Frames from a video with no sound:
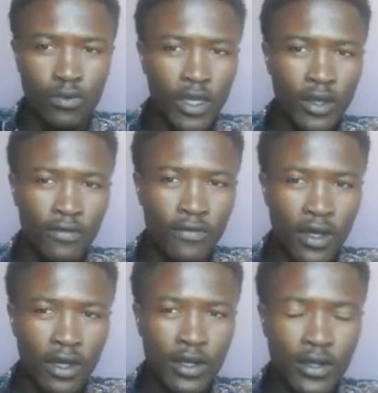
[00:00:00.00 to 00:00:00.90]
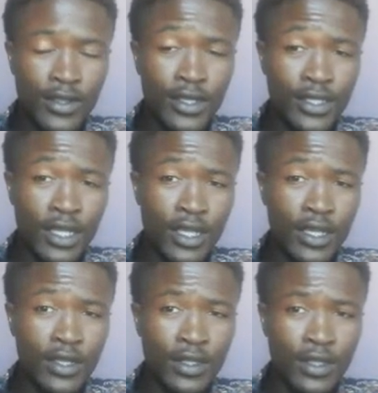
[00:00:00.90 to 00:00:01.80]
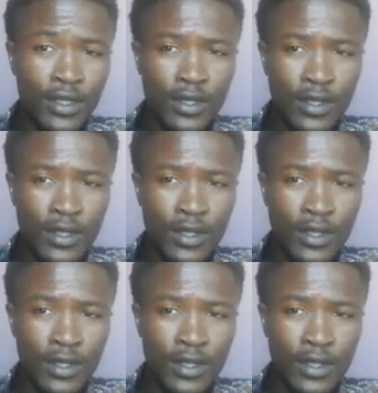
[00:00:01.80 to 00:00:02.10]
We have the second